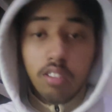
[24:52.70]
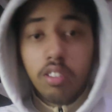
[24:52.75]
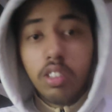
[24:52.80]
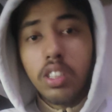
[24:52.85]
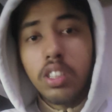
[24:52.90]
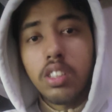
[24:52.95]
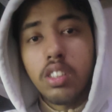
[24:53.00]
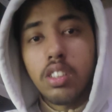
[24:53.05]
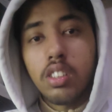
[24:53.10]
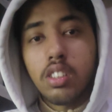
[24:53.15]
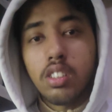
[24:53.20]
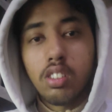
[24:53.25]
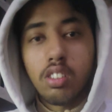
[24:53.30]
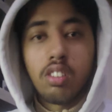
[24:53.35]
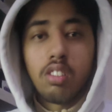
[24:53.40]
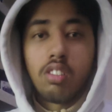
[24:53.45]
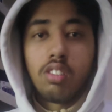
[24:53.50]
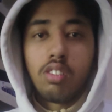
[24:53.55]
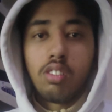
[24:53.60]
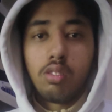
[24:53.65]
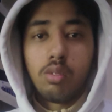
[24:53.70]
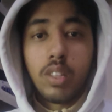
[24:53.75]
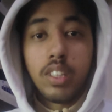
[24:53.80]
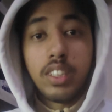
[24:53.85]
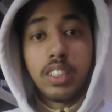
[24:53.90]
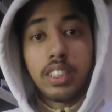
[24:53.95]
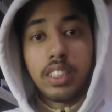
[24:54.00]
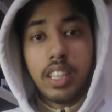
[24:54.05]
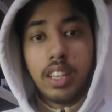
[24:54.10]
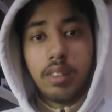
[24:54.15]
the result
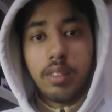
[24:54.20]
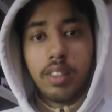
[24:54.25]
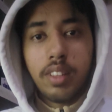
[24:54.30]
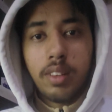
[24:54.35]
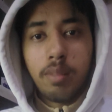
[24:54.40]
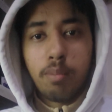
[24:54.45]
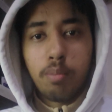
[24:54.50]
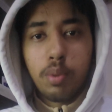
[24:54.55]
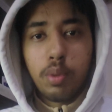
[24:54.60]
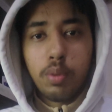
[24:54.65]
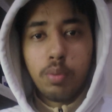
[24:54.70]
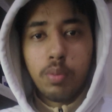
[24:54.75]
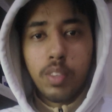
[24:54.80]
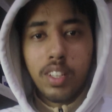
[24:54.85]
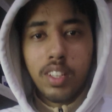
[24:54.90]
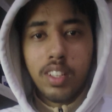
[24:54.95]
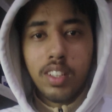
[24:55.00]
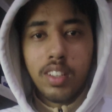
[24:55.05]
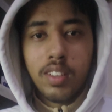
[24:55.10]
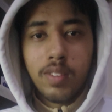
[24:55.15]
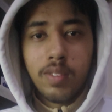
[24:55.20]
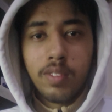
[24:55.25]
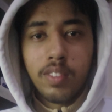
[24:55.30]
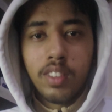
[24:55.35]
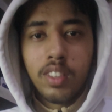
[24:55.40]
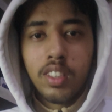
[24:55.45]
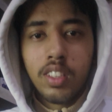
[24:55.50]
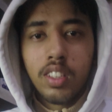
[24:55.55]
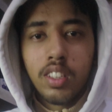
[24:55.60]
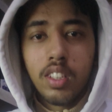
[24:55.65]
was stable improvement.
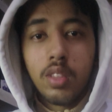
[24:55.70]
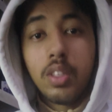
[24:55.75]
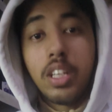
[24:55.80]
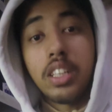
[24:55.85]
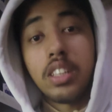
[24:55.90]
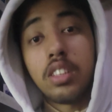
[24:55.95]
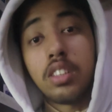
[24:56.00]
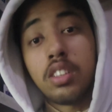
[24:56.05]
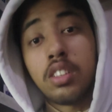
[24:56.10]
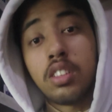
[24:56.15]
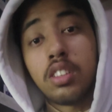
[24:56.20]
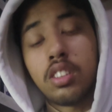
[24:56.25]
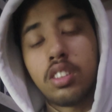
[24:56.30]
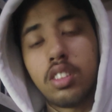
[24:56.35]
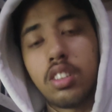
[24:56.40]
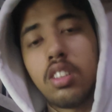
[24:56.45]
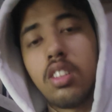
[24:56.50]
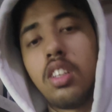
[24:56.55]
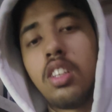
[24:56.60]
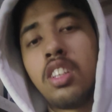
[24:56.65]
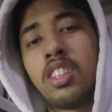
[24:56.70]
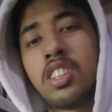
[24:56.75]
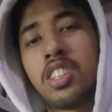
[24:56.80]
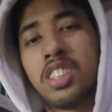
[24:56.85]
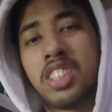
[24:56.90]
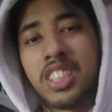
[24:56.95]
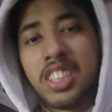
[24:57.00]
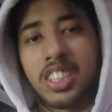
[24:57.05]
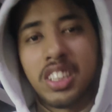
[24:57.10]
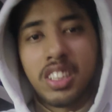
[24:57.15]
He was not
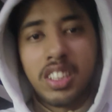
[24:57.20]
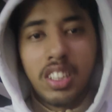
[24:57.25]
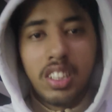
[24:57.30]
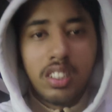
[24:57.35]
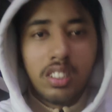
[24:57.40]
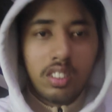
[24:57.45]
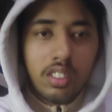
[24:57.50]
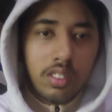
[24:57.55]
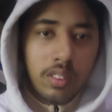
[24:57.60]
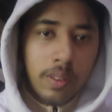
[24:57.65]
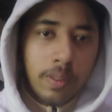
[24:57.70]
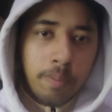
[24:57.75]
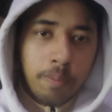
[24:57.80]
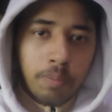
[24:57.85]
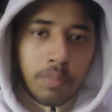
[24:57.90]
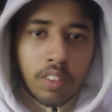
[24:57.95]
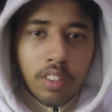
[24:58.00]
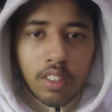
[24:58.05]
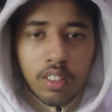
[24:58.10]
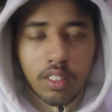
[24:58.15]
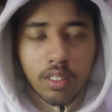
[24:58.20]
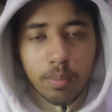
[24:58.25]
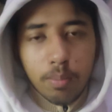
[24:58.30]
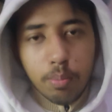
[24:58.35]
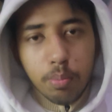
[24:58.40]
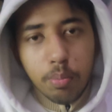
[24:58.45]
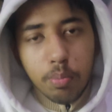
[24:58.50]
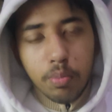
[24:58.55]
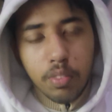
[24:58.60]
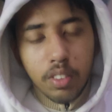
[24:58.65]
inconsistent.
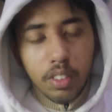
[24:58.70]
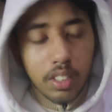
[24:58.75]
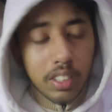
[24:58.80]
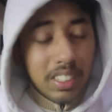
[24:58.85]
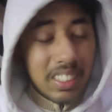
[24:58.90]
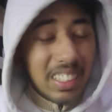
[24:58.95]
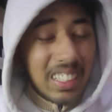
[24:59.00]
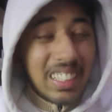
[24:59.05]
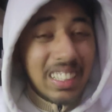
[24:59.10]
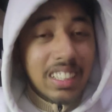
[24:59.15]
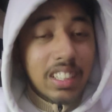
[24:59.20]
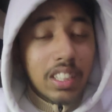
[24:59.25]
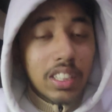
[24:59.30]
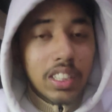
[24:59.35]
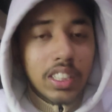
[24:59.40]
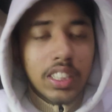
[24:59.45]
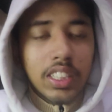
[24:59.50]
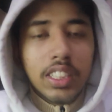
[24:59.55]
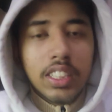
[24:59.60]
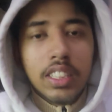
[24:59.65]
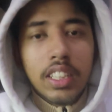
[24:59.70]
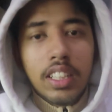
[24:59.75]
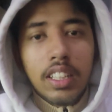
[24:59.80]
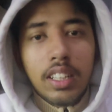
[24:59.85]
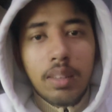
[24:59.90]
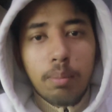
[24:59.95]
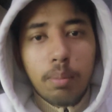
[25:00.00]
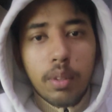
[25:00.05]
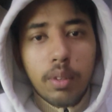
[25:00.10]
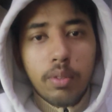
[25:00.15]
He's
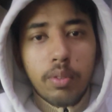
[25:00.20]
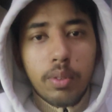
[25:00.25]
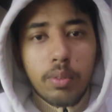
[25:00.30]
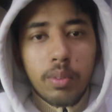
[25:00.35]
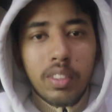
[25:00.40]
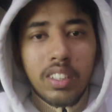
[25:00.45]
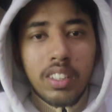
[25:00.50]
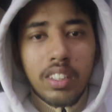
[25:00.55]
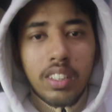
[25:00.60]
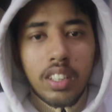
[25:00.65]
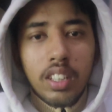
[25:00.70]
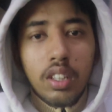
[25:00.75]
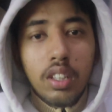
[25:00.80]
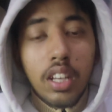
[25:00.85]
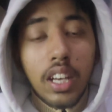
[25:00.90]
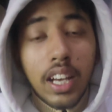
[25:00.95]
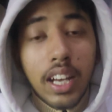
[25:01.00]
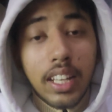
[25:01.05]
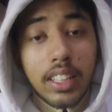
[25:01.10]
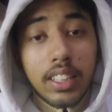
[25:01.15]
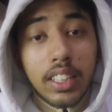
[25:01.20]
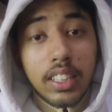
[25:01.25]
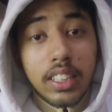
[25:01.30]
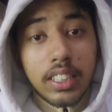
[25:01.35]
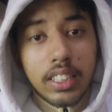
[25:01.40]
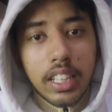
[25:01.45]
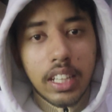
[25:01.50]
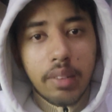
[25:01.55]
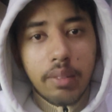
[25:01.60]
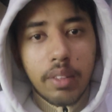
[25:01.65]
inconsistently performing. He has a
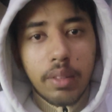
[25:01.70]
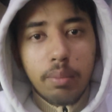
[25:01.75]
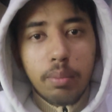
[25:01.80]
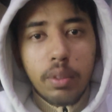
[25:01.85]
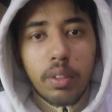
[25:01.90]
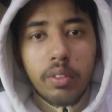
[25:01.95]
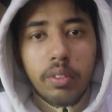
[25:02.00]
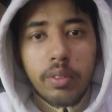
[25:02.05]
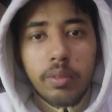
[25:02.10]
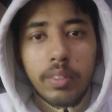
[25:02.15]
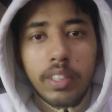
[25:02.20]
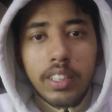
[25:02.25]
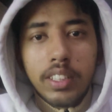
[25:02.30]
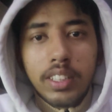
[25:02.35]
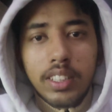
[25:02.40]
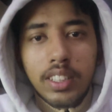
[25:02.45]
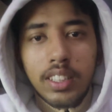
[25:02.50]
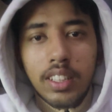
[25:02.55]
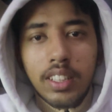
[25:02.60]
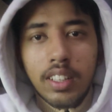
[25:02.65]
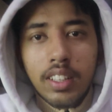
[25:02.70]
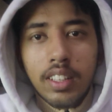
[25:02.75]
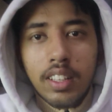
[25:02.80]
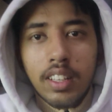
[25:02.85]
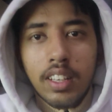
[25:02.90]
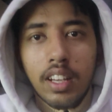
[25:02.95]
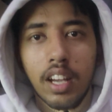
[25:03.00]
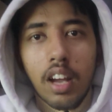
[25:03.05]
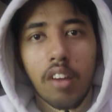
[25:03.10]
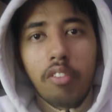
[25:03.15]
stable performance
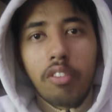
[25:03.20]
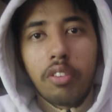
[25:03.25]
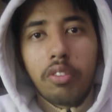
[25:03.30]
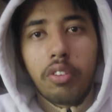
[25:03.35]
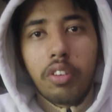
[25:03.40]
after